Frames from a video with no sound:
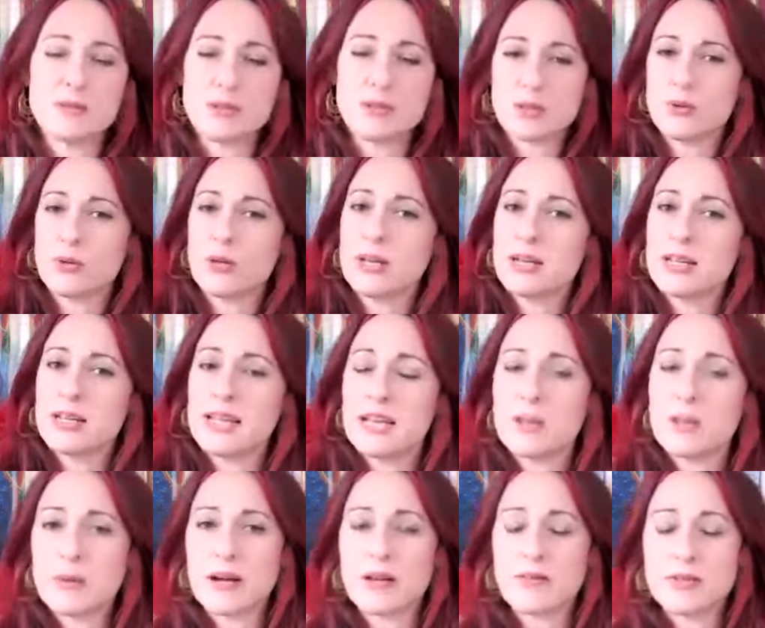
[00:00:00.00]
I was talking
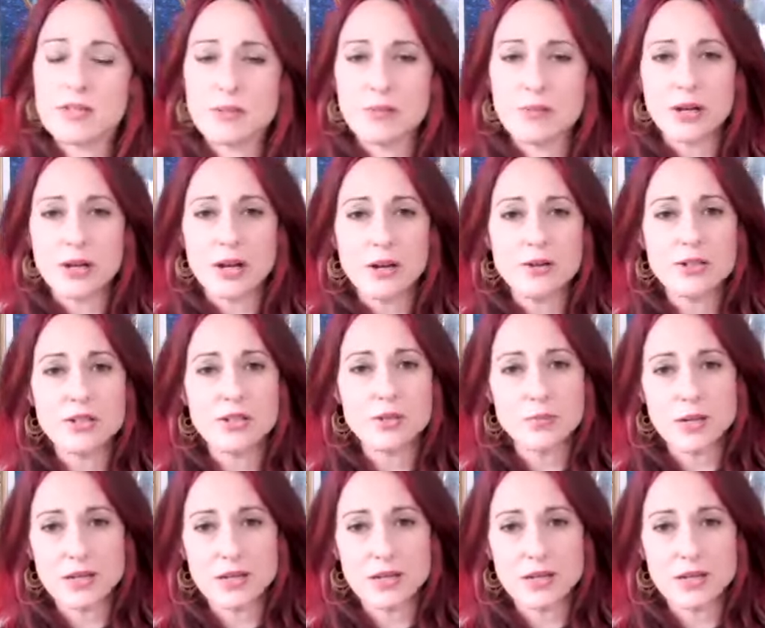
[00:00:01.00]
again about this in my coaches